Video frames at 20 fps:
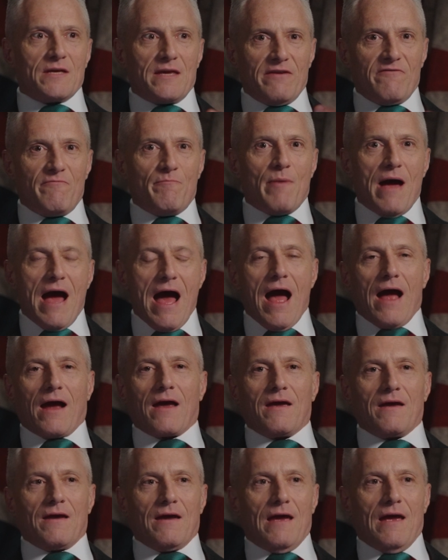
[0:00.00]
to give
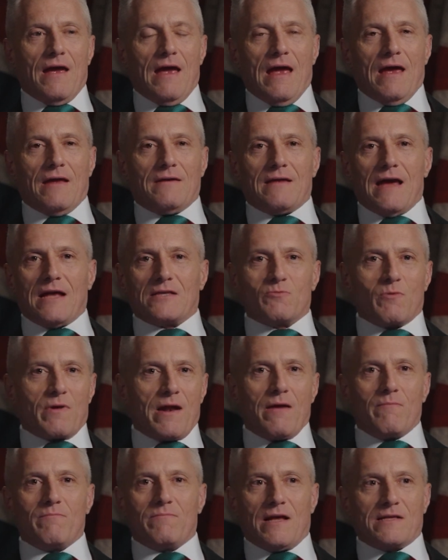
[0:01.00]
back. And
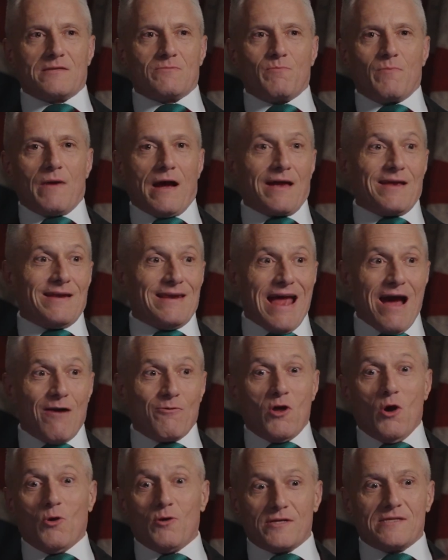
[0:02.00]
I can now
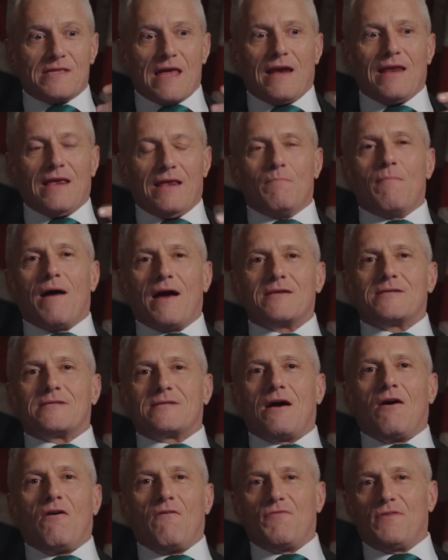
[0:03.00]
notice that in
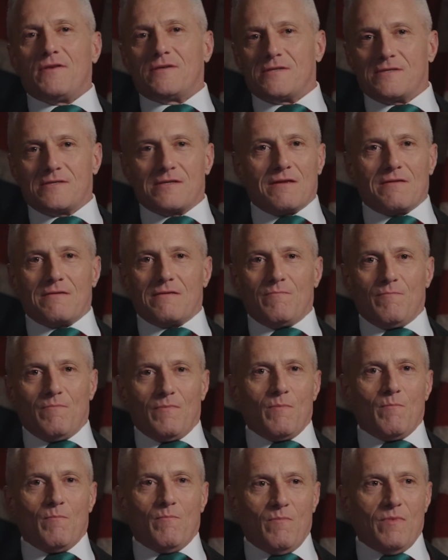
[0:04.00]
myself. This is
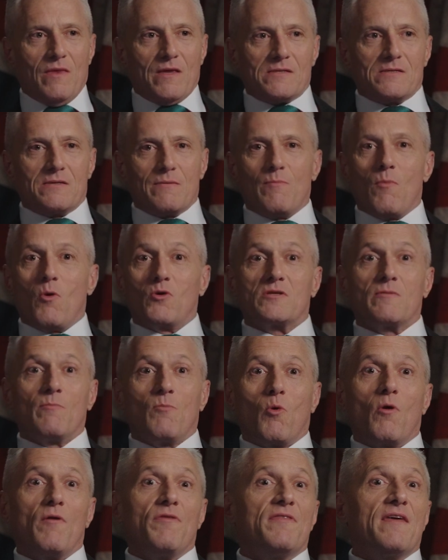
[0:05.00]
the most
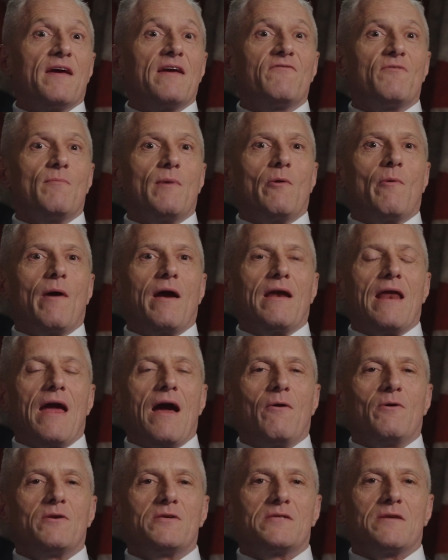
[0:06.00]
important thing for me right
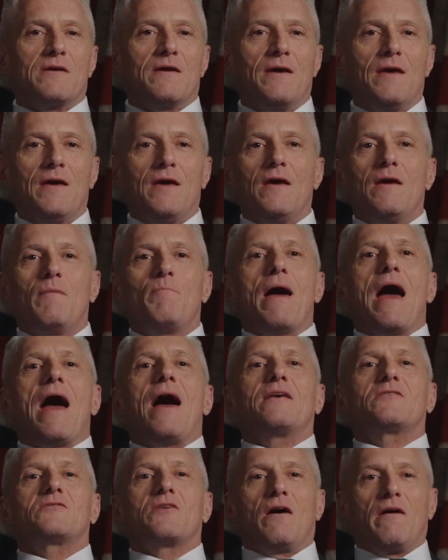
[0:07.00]
now is to
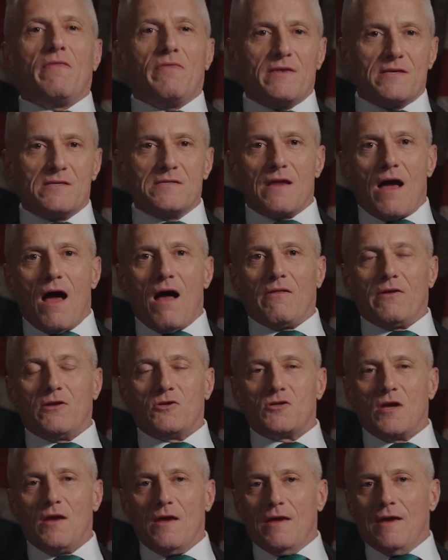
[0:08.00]
pass on this
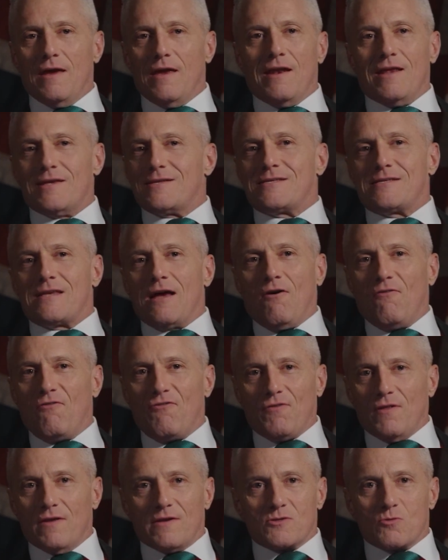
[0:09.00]
knowledge in a
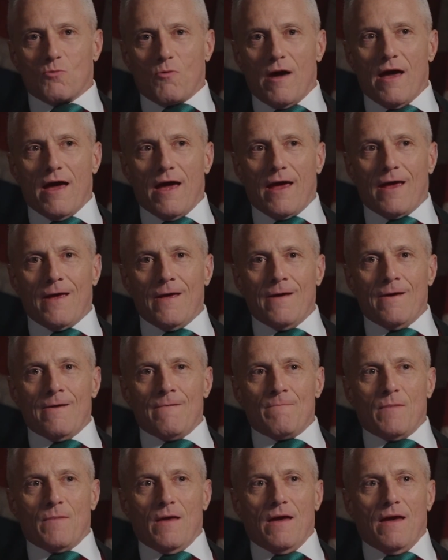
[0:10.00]
selfless way.
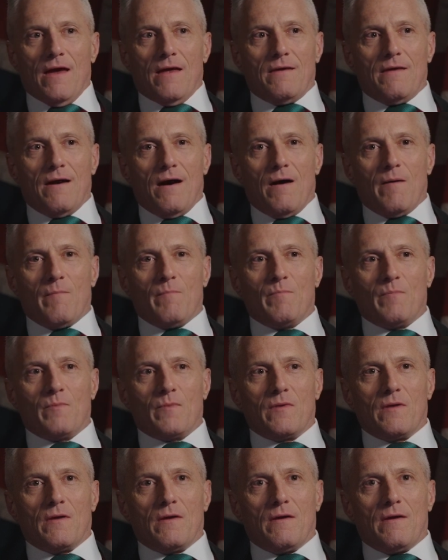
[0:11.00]
And
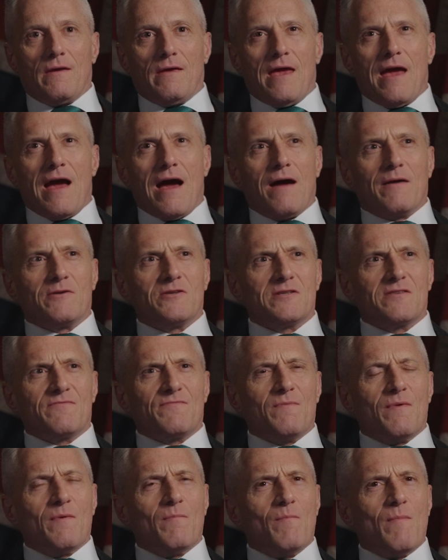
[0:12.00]
yeah, just
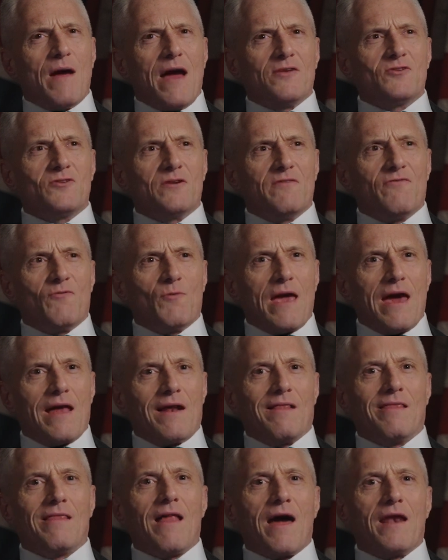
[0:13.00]
imagine if we had
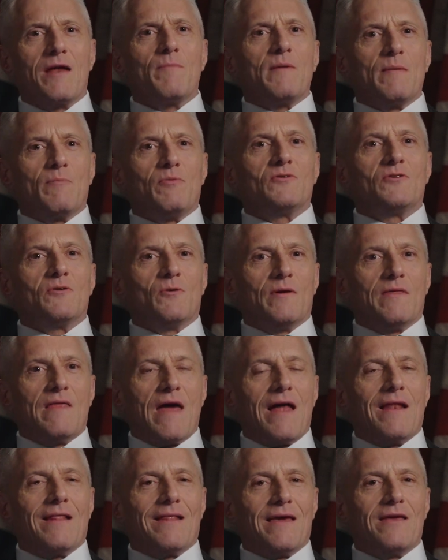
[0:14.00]
a lot of people doing
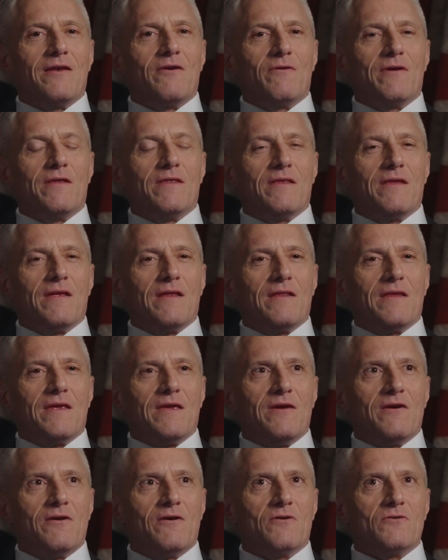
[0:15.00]
that later in the
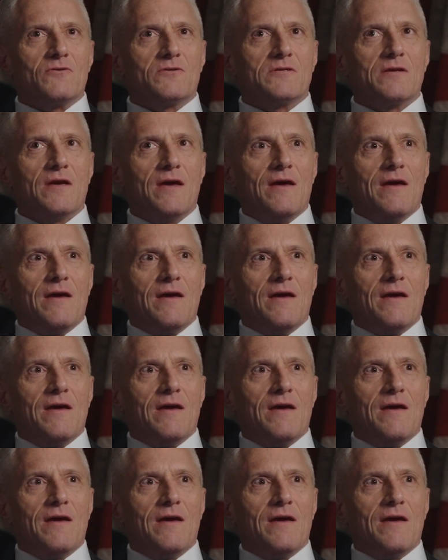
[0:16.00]
years.